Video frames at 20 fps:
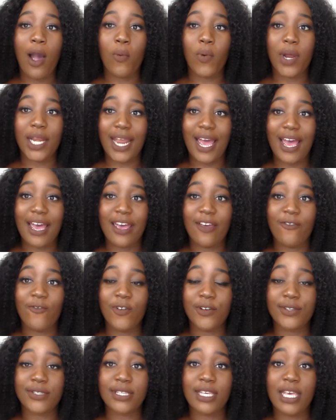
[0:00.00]
when I
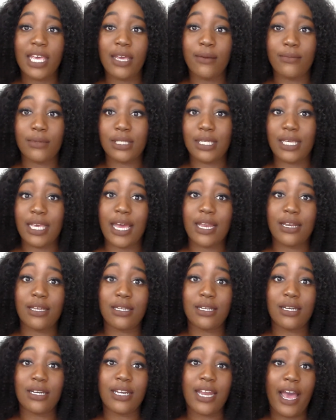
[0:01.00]
first came to
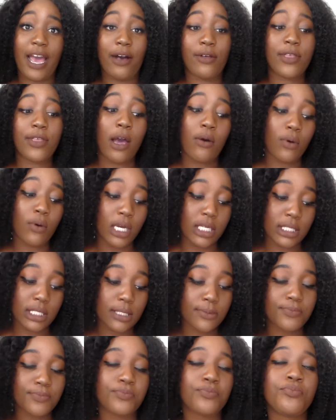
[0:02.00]
Canada and how that
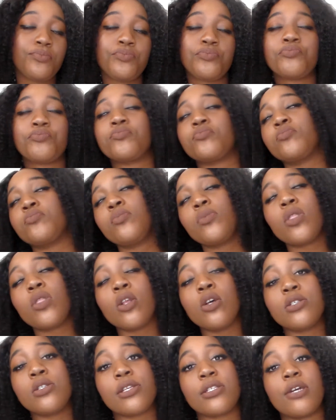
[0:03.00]
was.
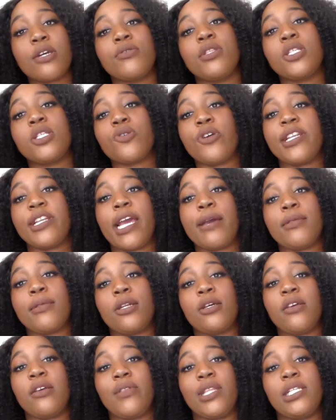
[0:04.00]
So I'll start with the story time
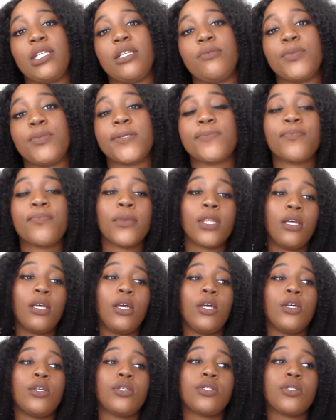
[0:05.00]
and I'll give the tips.
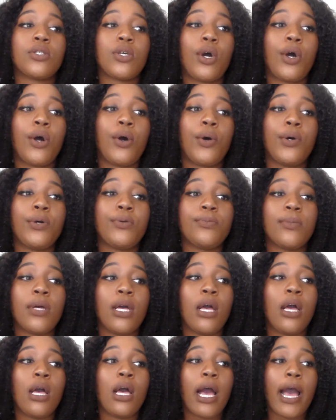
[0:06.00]
So
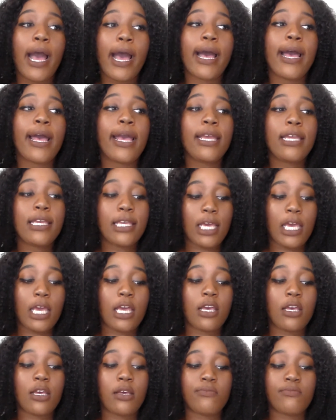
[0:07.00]
I
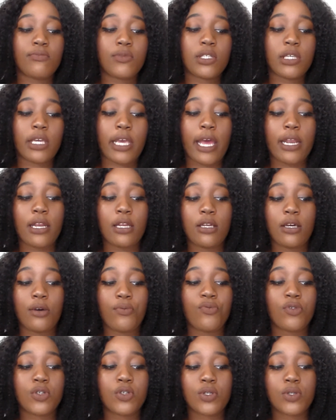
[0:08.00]
came to Canada
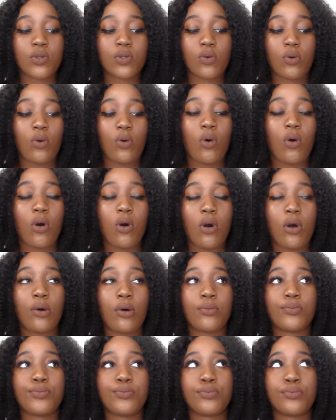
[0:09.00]
for
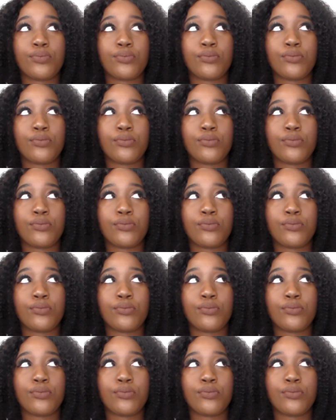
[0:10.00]
school